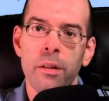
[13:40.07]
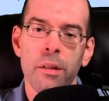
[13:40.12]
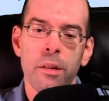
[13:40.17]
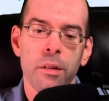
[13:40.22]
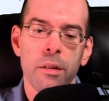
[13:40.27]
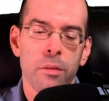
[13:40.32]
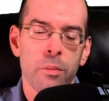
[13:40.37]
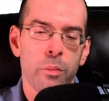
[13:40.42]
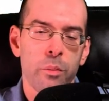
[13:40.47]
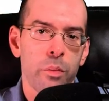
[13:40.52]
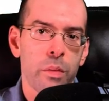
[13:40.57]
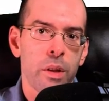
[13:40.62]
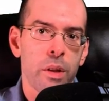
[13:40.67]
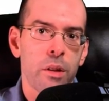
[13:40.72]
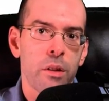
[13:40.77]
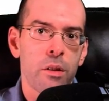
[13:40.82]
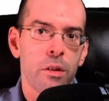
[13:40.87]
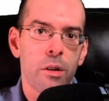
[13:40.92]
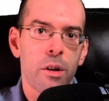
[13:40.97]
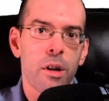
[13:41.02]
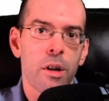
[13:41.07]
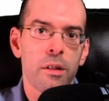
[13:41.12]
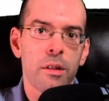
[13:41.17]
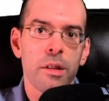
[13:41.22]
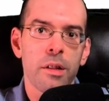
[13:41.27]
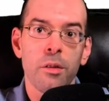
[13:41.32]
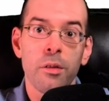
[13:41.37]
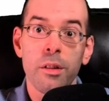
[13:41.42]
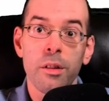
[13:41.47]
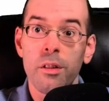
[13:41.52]
you're hardly
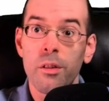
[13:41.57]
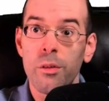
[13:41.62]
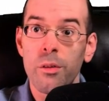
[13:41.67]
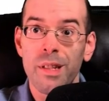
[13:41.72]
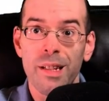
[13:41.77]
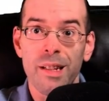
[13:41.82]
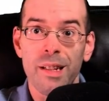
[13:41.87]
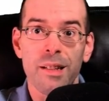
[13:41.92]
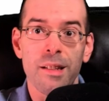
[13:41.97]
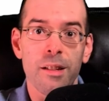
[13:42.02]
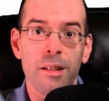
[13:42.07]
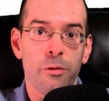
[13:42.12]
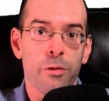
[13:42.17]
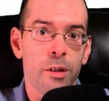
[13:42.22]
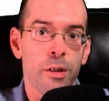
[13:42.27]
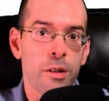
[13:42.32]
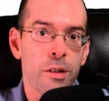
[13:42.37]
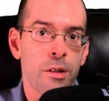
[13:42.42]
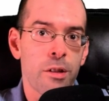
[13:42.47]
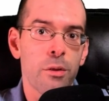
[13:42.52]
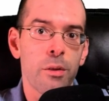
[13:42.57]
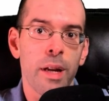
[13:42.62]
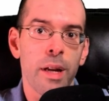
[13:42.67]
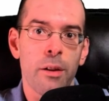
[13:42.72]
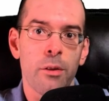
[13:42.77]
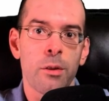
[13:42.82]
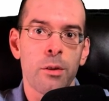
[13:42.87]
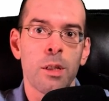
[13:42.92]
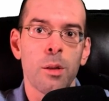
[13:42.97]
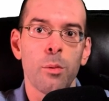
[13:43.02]
going to notice any difference due to
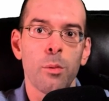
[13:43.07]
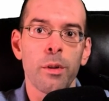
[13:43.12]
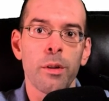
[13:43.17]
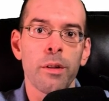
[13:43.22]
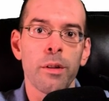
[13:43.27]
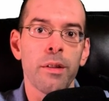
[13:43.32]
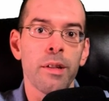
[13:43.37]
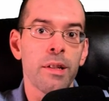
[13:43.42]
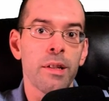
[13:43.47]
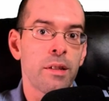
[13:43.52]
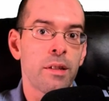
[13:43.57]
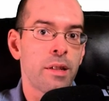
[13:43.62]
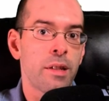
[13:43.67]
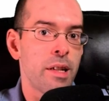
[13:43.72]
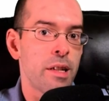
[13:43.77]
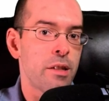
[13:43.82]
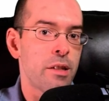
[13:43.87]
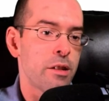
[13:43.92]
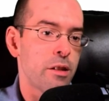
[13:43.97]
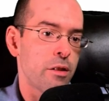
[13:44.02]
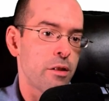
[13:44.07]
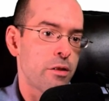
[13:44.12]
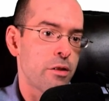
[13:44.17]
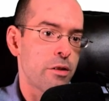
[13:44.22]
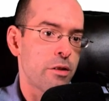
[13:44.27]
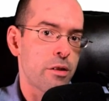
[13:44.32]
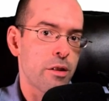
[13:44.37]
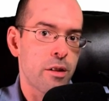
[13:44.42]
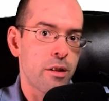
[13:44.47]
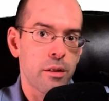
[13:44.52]
how similar these key
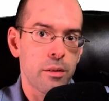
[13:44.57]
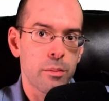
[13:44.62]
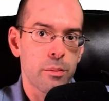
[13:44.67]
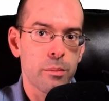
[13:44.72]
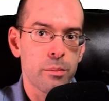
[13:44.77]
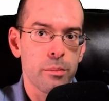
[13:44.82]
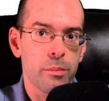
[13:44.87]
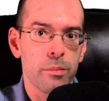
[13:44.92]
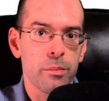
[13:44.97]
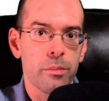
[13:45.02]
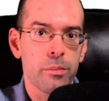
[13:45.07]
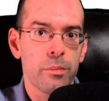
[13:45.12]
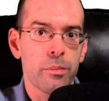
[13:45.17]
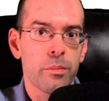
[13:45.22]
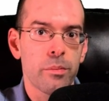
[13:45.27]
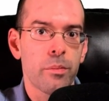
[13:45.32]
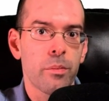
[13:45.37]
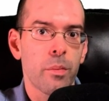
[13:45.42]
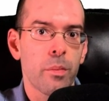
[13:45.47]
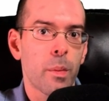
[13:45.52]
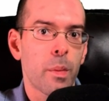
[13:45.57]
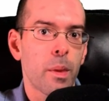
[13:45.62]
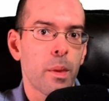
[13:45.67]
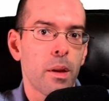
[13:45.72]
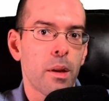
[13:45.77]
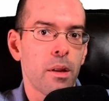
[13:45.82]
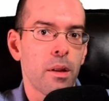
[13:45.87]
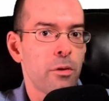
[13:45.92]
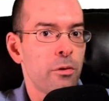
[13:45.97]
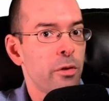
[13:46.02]
signatures are.
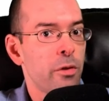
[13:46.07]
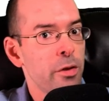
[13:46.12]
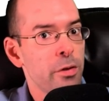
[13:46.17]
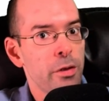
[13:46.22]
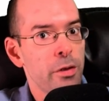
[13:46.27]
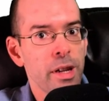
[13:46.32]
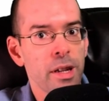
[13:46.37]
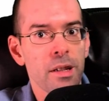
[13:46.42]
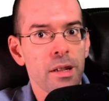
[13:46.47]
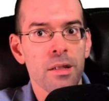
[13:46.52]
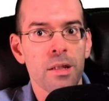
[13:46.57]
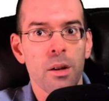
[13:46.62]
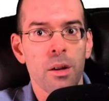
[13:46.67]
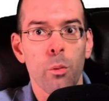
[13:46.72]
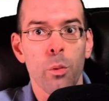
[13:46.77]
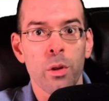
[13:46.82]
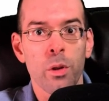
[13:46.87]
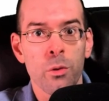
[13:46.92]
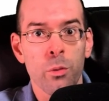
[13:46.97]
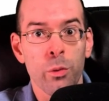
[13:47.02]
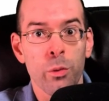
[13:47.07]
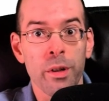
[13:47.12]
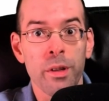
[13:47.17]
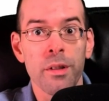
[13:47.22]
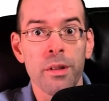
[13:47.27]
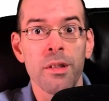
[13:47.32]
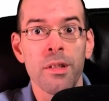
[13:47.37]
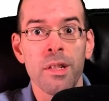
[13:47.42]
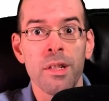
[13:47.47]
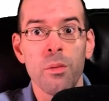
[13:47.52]
And the fun thing is that once we're
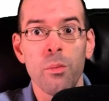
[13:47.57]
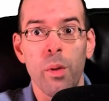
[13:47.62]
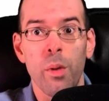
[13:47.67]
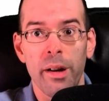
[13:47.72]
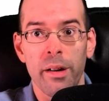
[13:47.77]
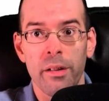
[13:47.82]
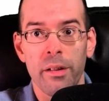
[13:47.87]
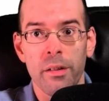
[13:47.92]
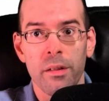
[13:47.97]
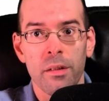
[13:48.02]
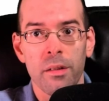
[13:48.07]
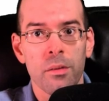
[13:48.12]
in C minor,